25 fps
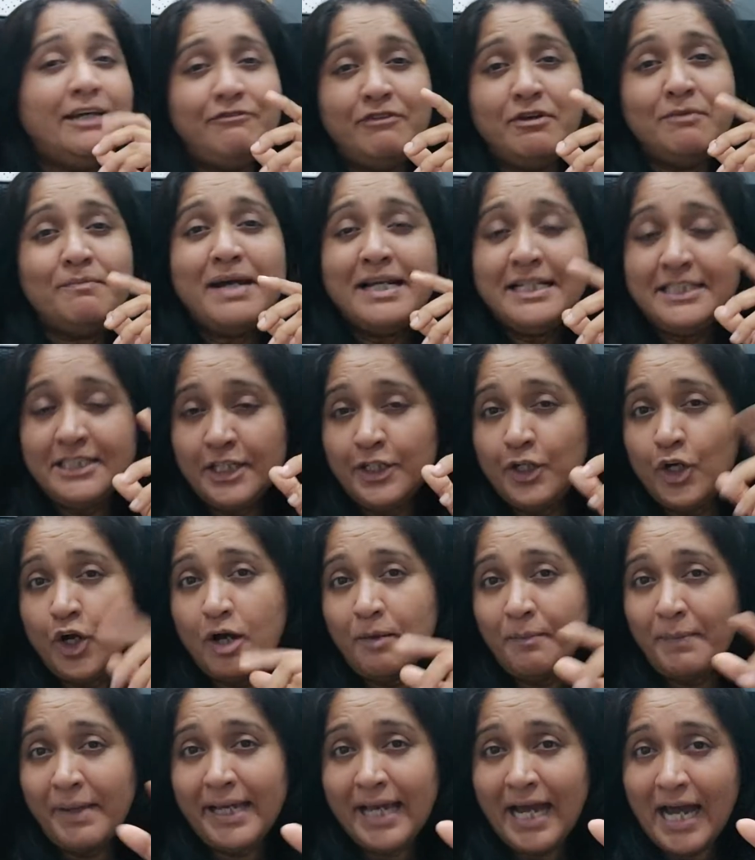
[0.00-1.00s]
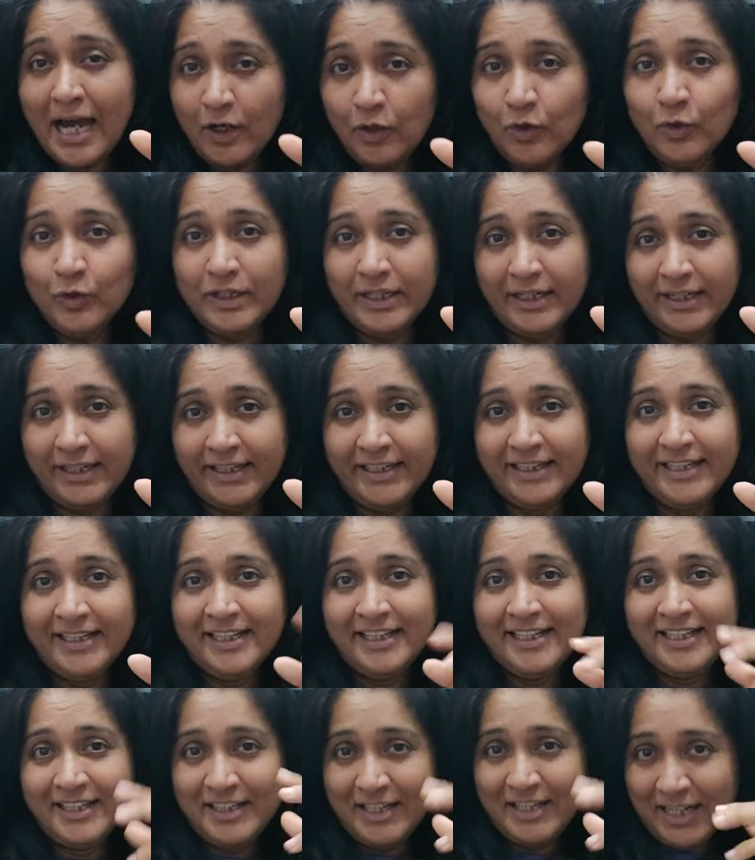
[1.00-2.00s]
We might say you're my Alokya.
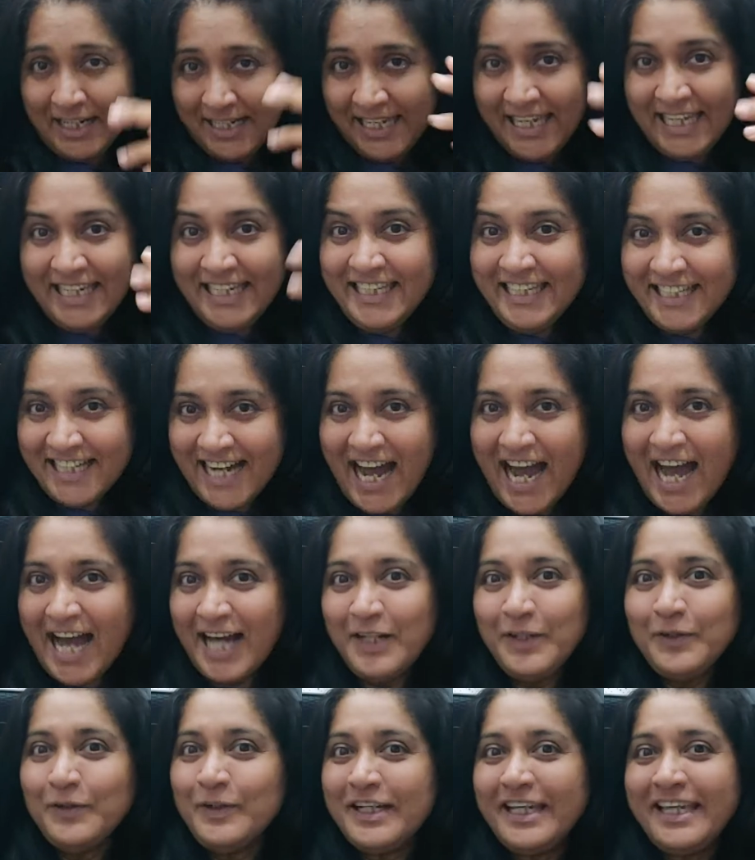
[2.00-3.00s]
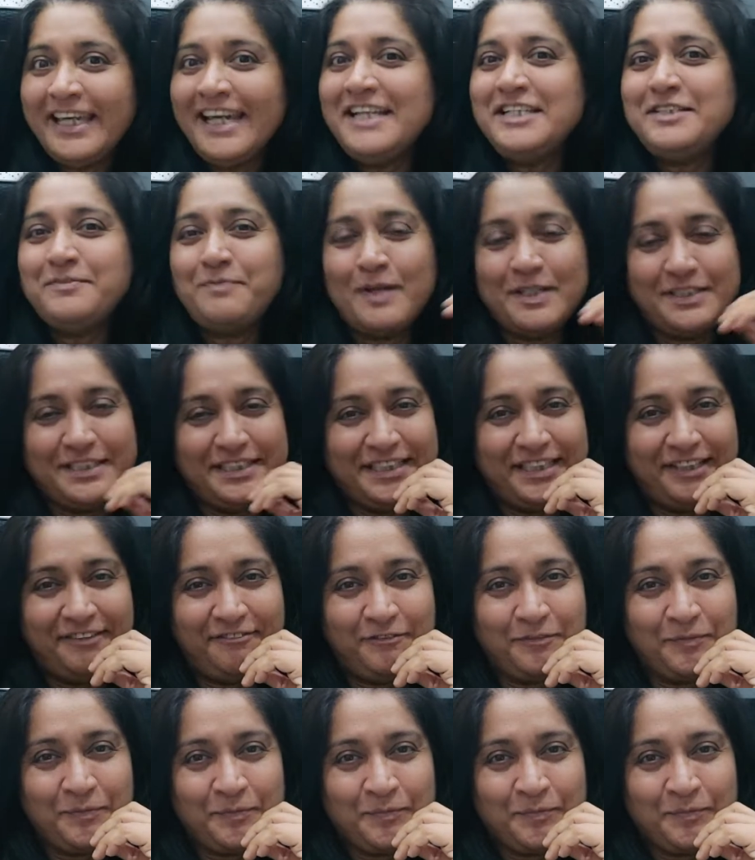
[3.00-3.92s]
Elia, Alokya is positive,